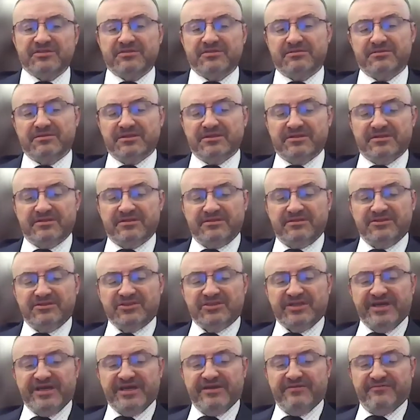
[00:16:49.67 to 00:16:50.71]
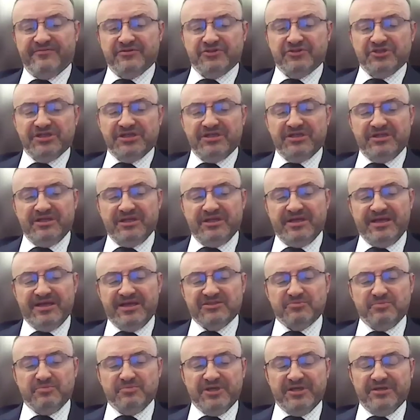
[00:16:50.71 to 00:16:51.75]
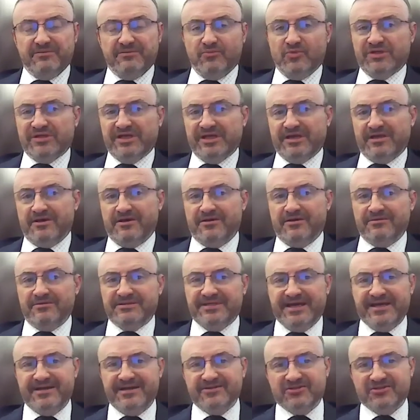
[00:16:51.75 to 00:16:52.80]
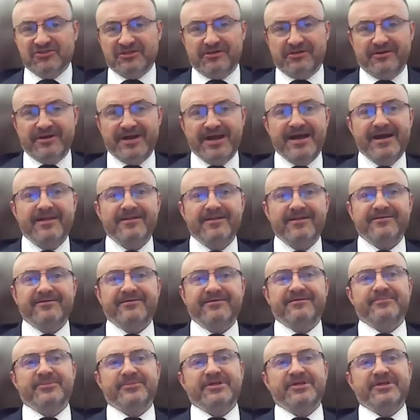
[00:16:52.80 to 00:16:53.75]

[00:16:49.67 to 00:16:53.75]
the state of Virginia has been what they call Data Center Alley.